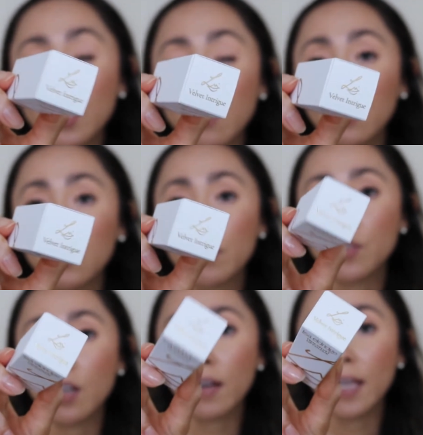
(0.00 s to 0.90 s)
color, I'm
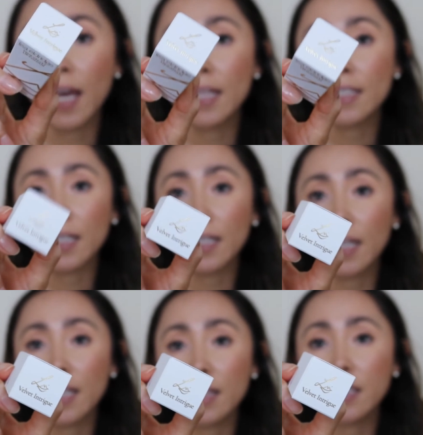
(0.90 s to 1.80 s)
sorry, and
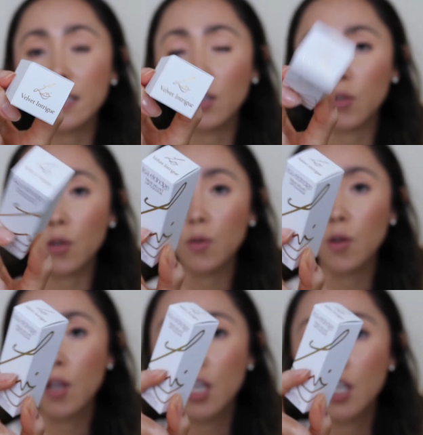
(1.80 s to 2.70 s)
again the logo.
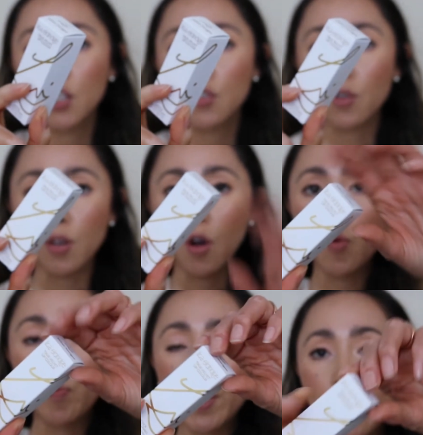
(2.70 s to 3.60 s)
So you
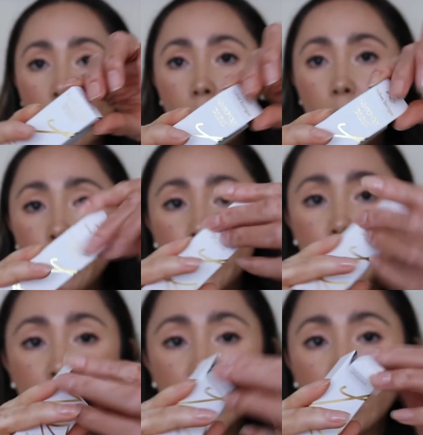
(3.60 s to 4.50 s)
open it up,
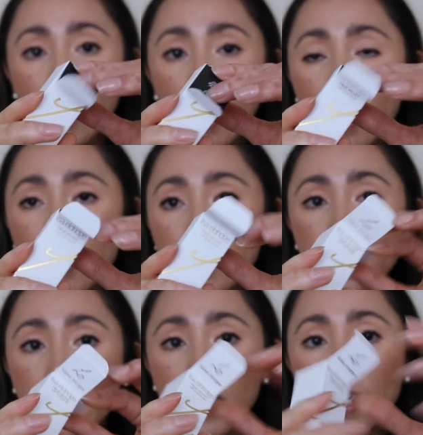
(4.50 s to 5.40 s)

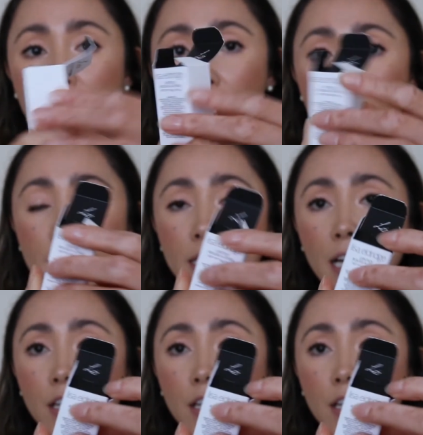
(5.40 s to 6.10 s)
and in the inside